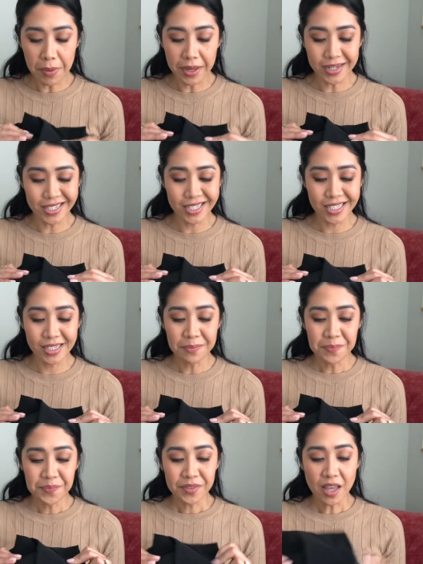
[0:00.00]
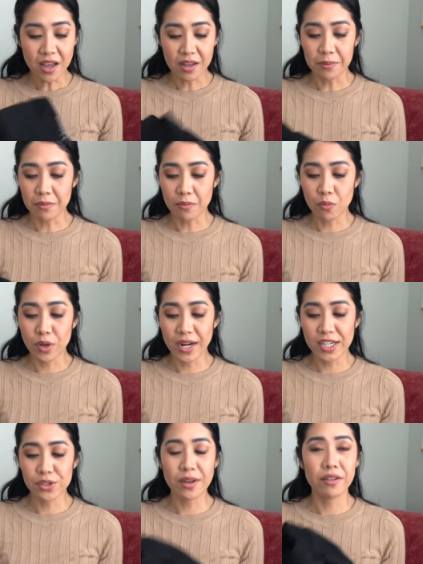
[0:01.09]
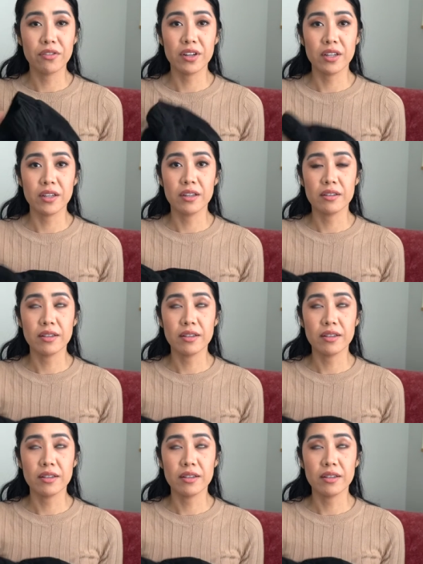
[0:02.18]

But um, what I do every,